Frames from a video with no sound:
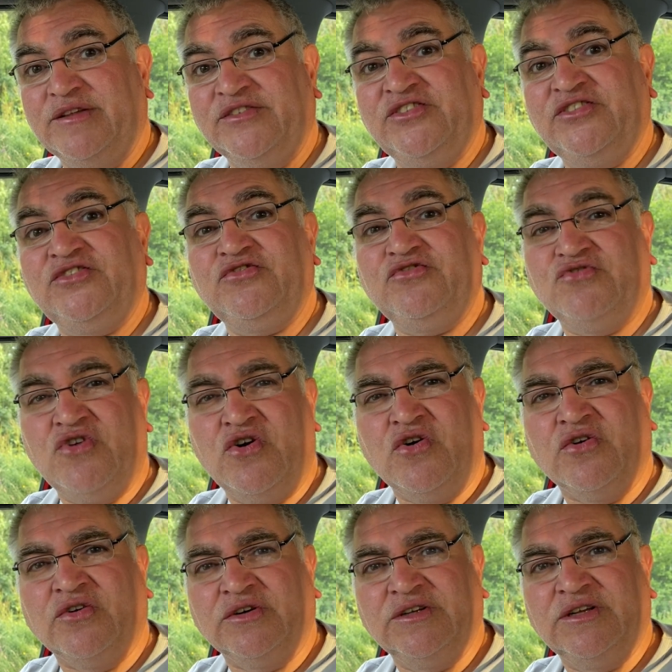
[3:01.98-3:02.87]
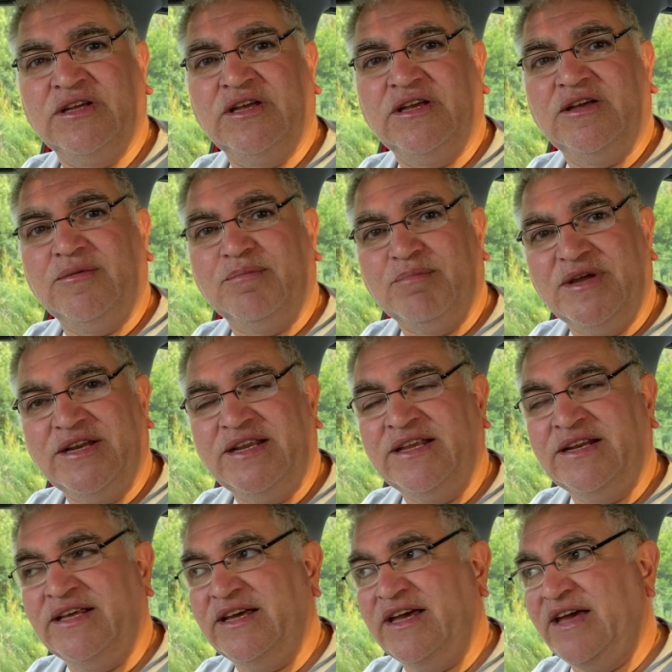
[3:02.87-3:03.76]
strong
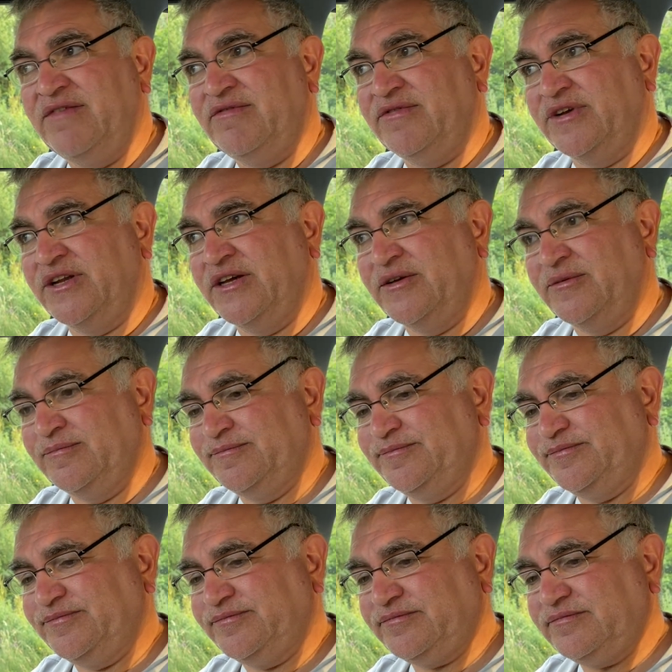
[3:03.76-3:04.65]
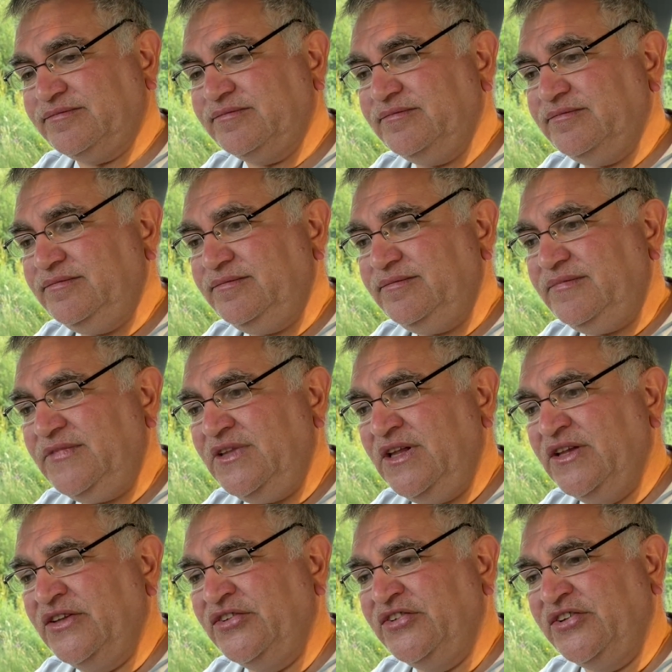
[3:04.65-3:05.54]
manila envelope.
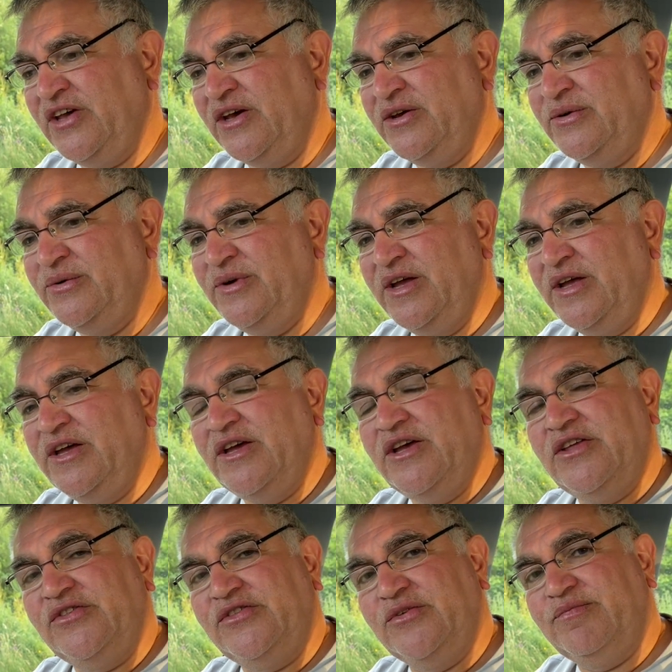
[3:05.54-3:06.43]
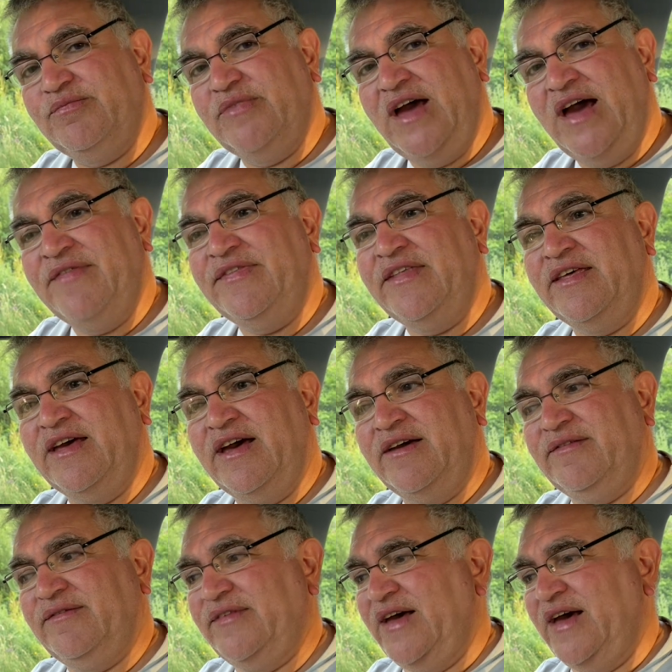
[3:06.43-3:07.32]
So
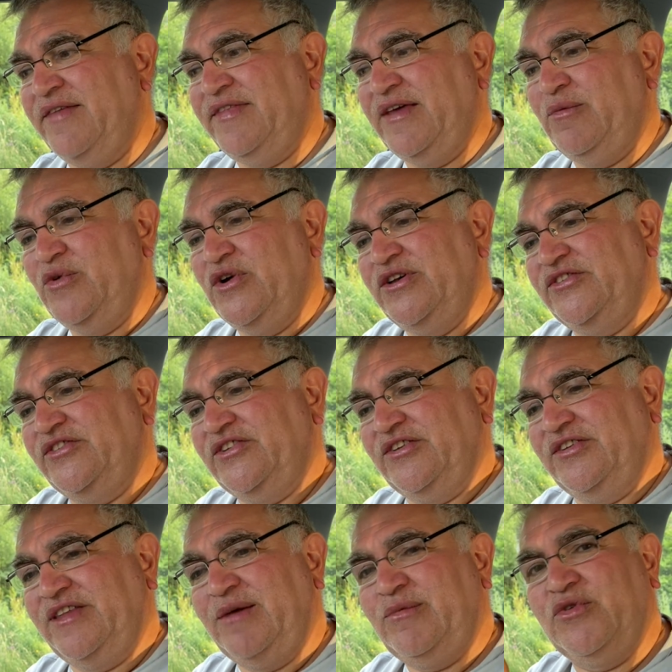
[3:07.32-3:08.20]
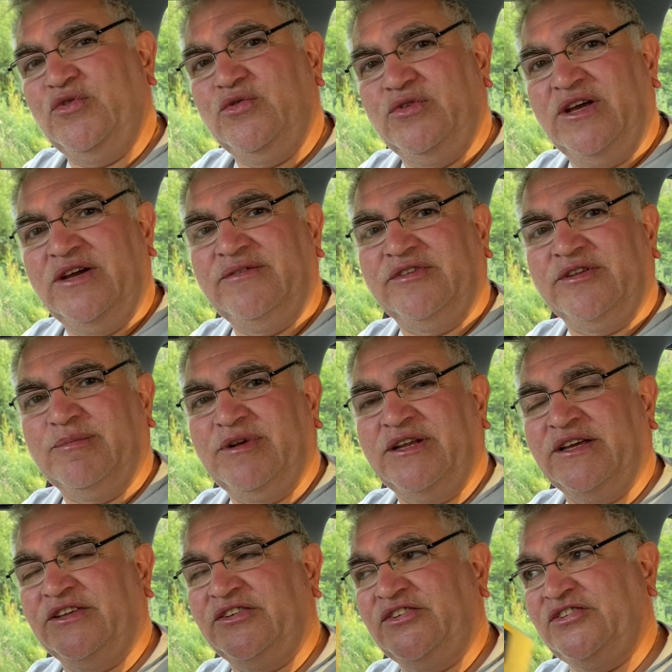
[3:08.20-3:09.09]
they were all over the
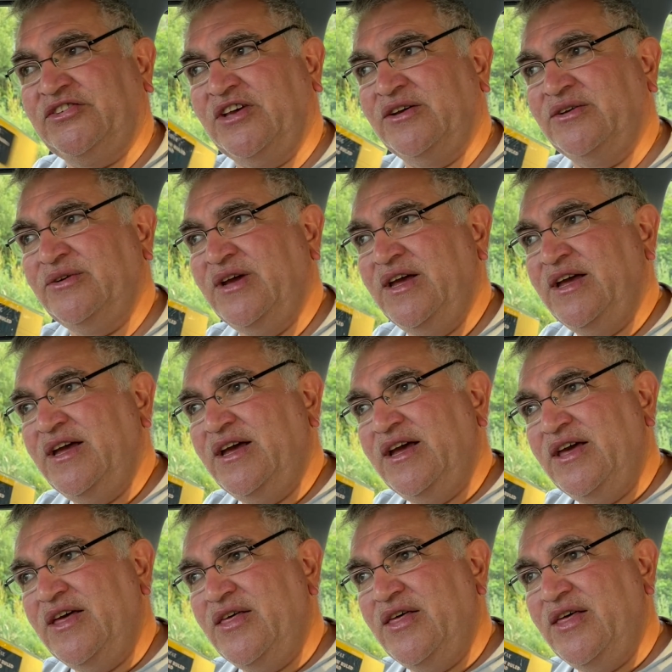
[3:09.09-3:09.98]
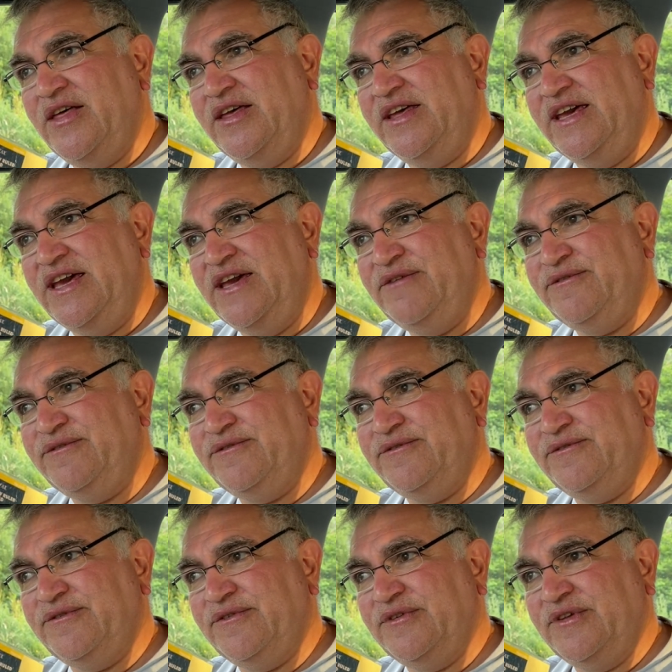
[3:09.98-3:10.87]
place. So
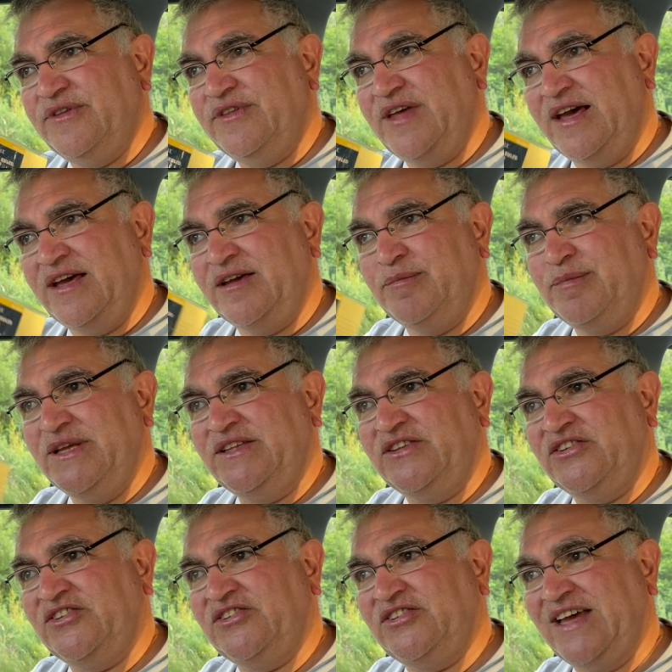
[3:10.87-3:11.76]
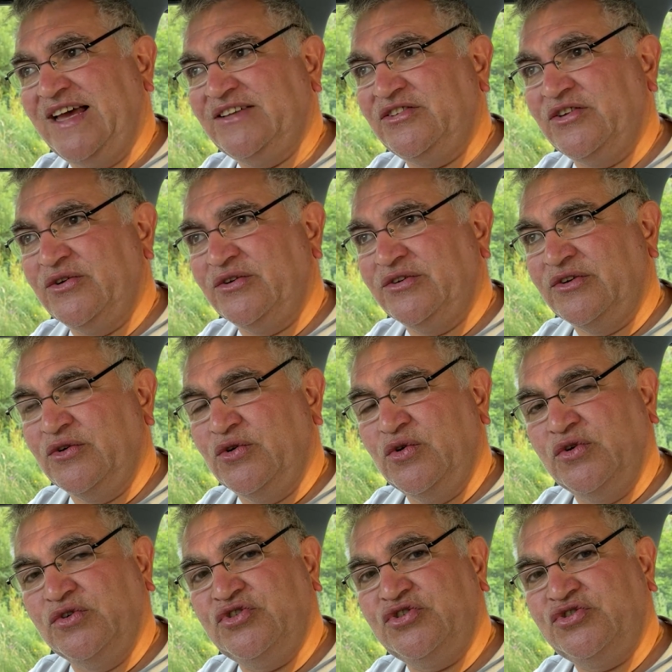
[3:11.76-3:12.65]
if that had been sat on
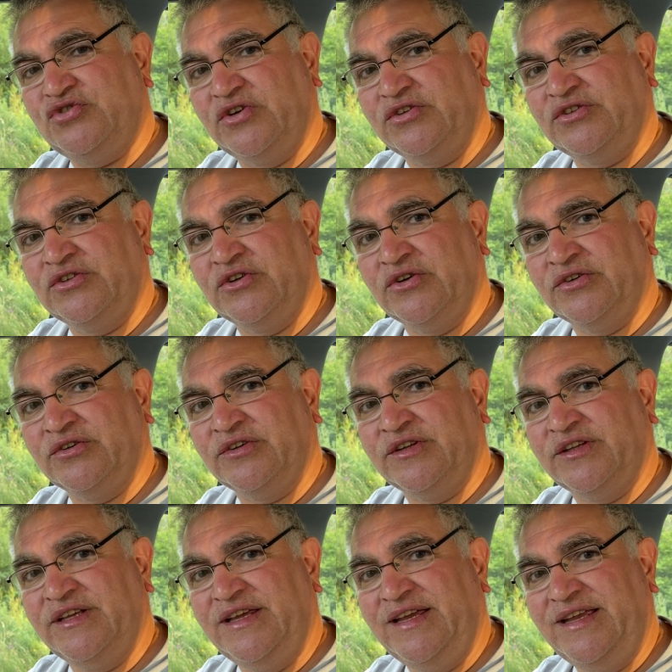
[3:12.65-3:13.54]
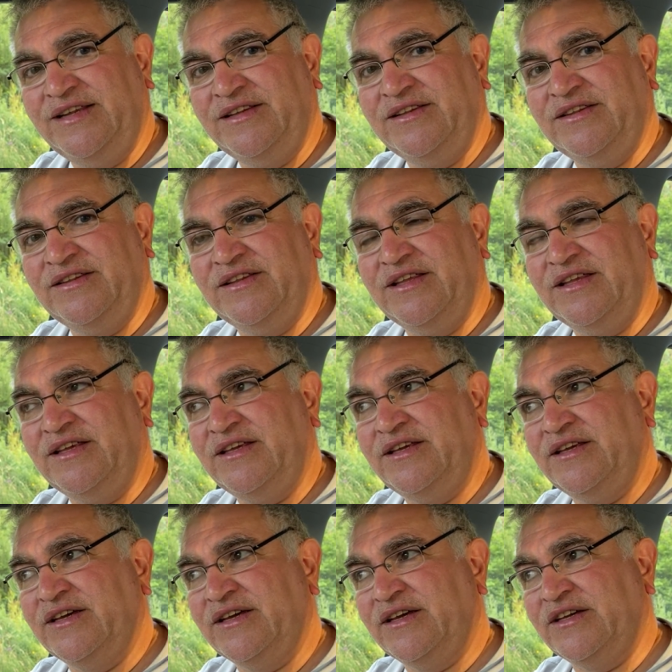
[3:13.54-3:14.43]
or trodden on in
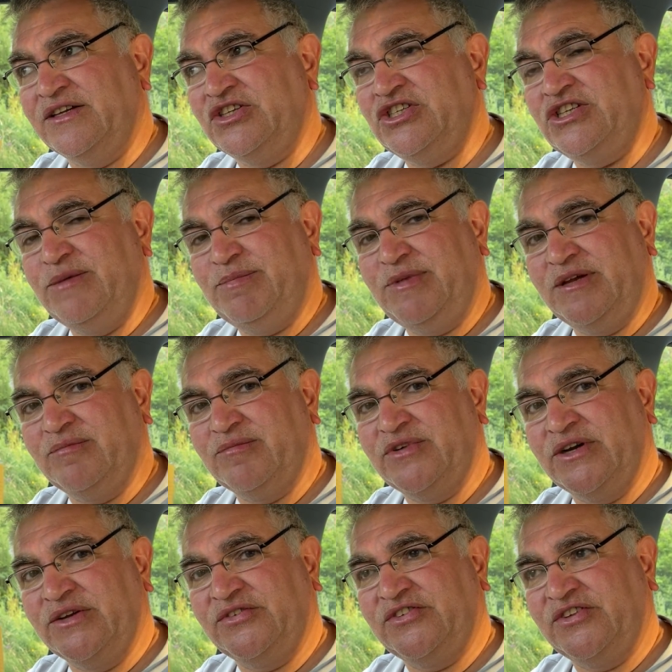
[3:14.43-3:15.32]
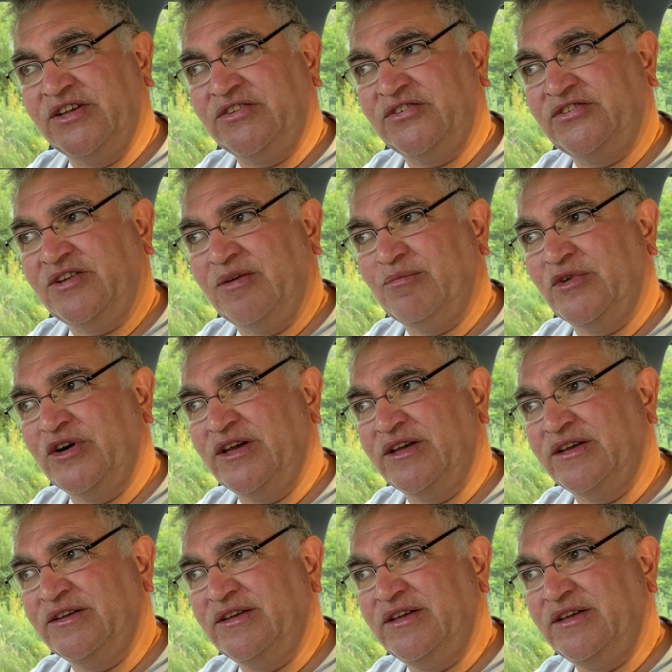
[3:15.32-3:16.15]
the shipping process somewhere,